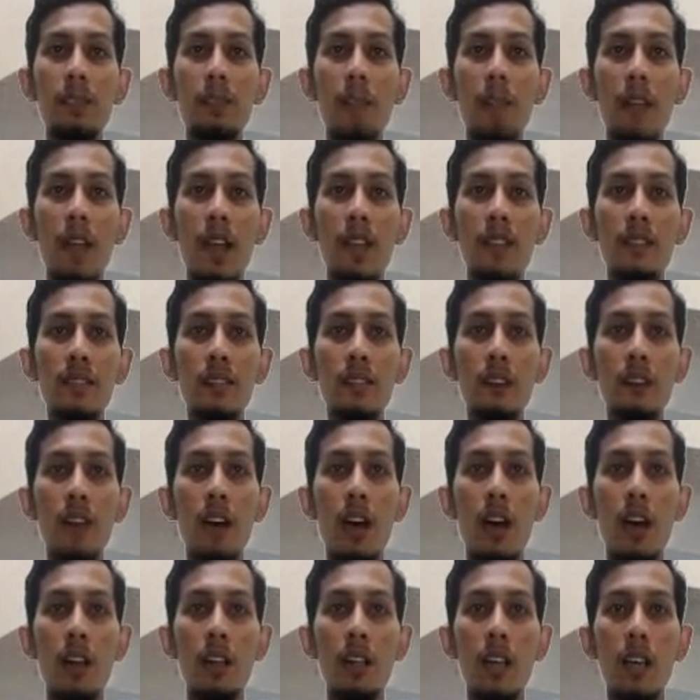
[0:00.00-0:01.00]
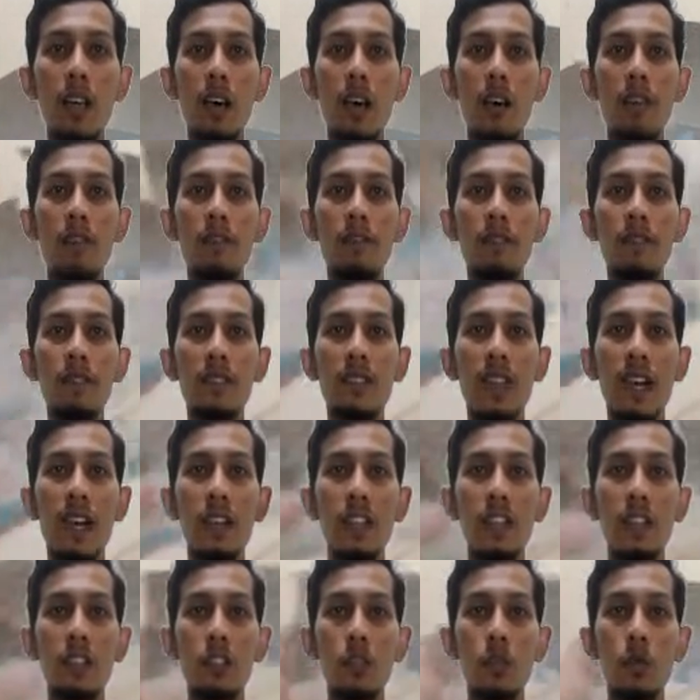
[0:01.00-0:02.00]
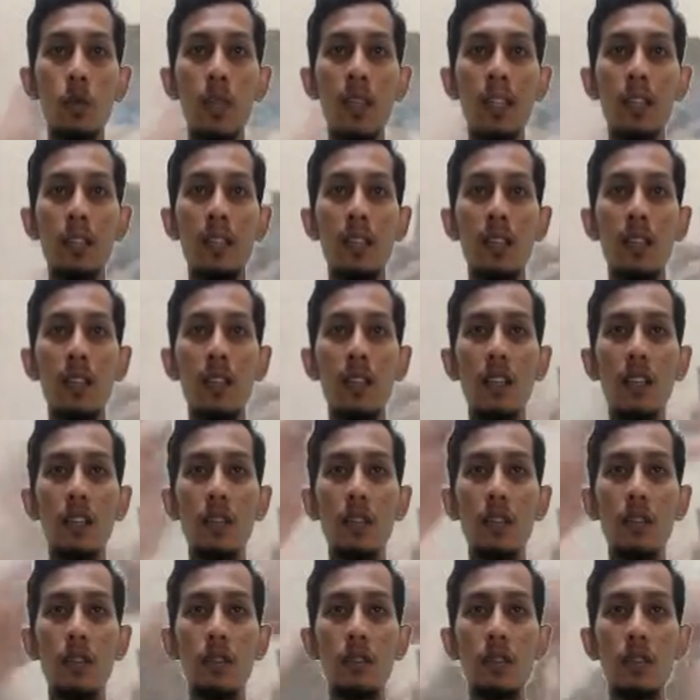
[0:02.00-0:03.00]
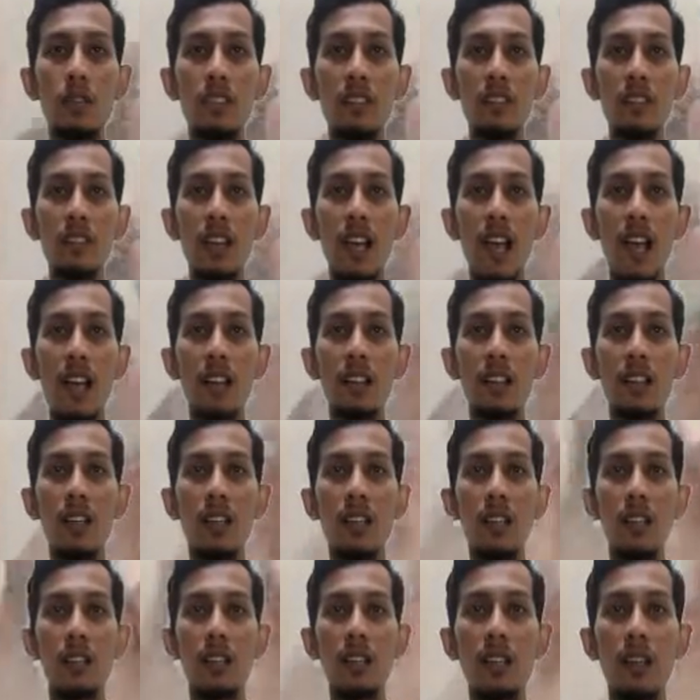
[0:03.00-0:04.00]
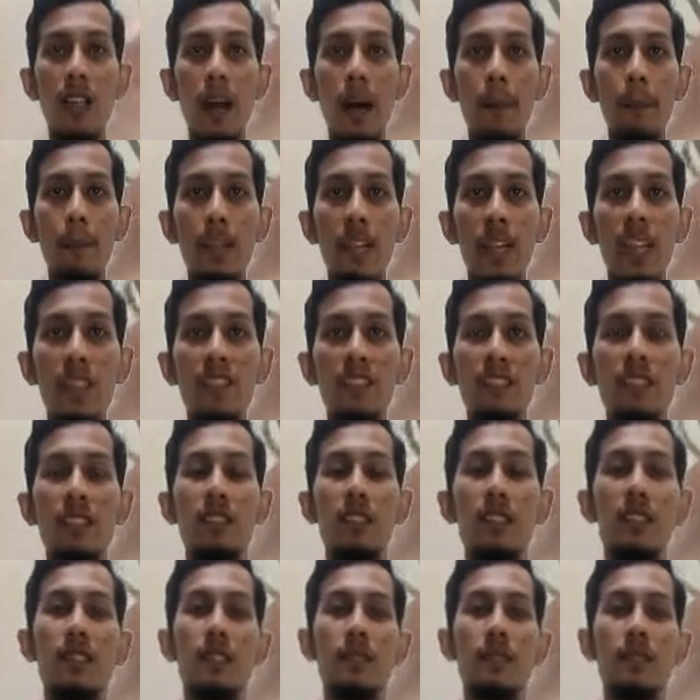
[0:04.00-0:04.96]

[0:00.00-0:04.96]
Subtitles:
Press the on-off start switch to start the appliance.